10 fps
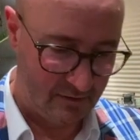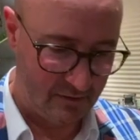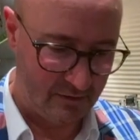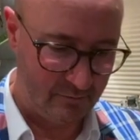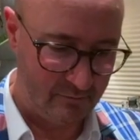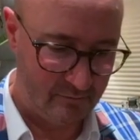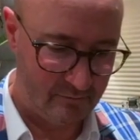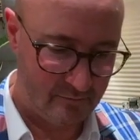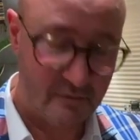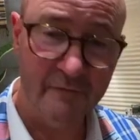Um,
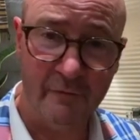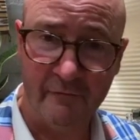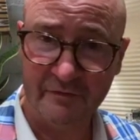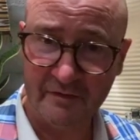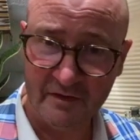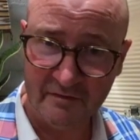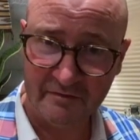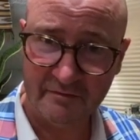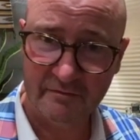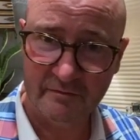if you're
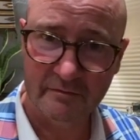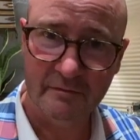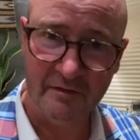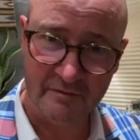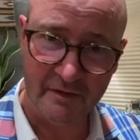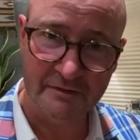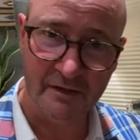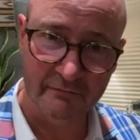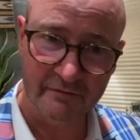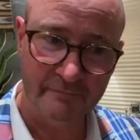overseas, here's to better
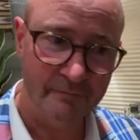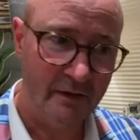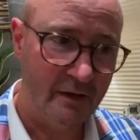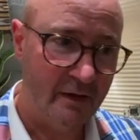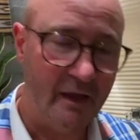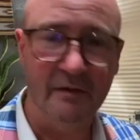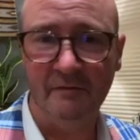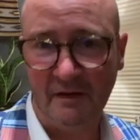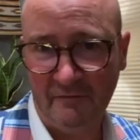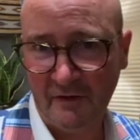times. And
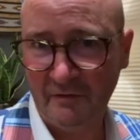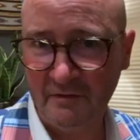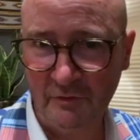again, thank you so